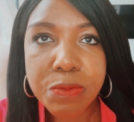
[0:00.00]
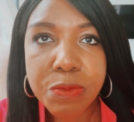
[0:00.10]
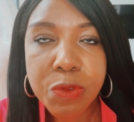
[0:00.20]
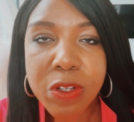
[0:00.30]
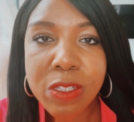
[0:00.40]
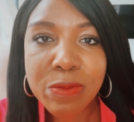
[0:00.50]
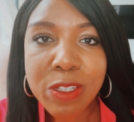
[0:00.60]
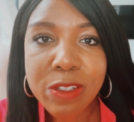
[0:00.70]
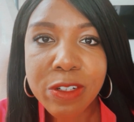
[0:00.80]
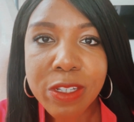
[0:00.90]
doing some
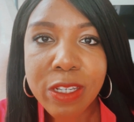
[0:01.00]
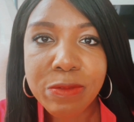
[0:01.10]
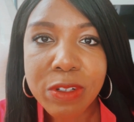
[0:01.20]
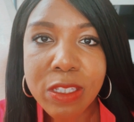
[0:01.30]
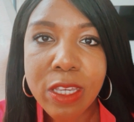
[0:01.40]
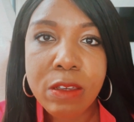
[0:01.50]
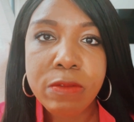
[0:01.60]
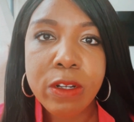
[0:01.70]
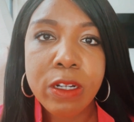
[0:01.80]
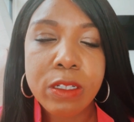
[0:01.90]
research can really take you
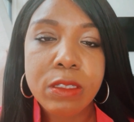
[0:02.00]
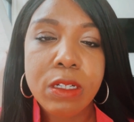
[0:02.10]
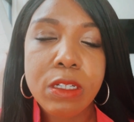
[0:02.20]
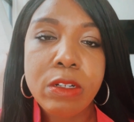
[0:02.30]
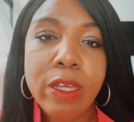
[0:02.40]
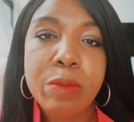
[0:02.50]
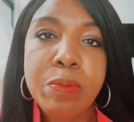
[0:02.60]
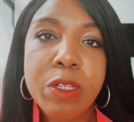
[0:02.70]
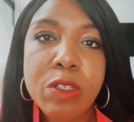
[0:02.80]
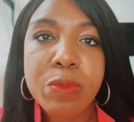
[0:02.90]
far. You don't have to
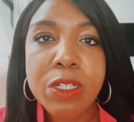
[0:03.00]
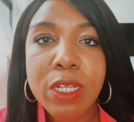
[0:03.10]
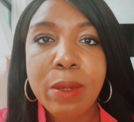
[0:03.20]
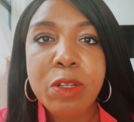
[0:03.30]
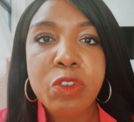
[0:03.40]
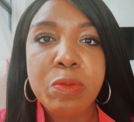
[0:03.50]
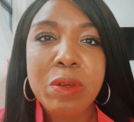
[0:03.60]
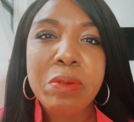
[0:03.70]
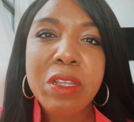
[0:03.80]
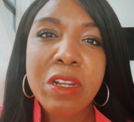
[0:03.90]
put too much time into it,
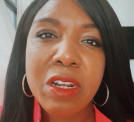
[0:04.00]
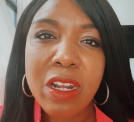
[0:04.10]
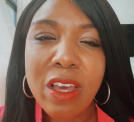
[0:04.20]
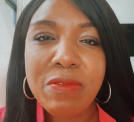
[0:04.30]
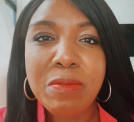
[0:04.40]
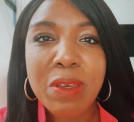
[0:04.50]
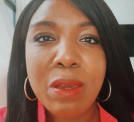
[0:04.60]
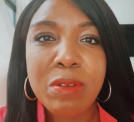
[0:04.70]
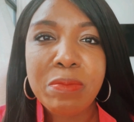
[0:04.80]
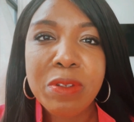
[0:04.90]
but put in enough and be
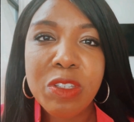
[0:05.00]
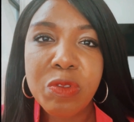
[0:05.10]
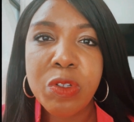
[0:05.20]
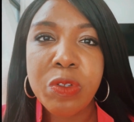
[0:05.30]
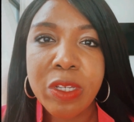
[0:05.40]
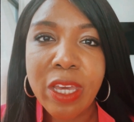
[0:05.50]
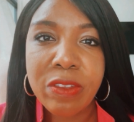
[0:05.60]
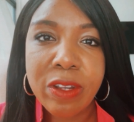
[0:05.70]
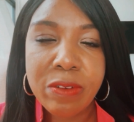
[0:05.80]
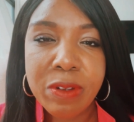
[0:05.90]
able to put two and two together
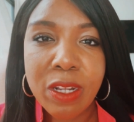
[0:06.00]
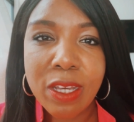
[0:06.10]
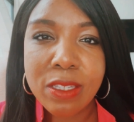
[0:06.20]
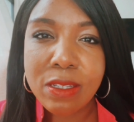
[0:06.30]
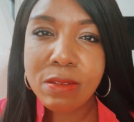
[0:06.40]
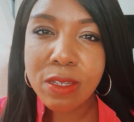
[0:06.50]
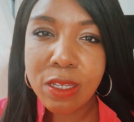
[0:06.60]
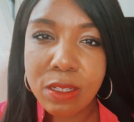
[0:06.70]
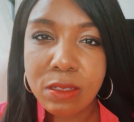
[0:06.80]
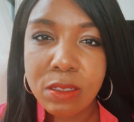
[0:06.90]
and realize, like, okay,
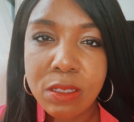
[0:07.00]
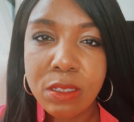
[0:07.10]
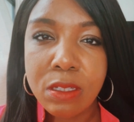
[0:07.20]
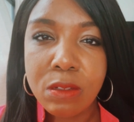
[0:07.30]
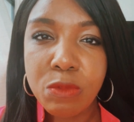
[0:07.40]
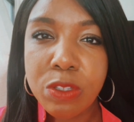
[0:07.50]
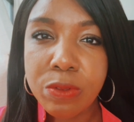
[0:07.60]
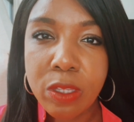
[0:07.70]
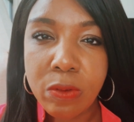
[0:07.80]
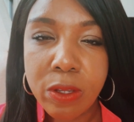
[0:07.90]
what's
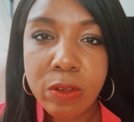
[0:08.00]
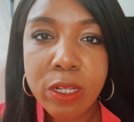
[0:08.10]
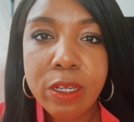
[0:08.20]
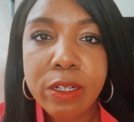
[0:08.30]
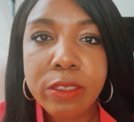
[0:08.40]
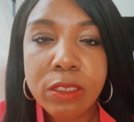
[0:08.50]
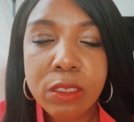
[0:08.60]
really going on here?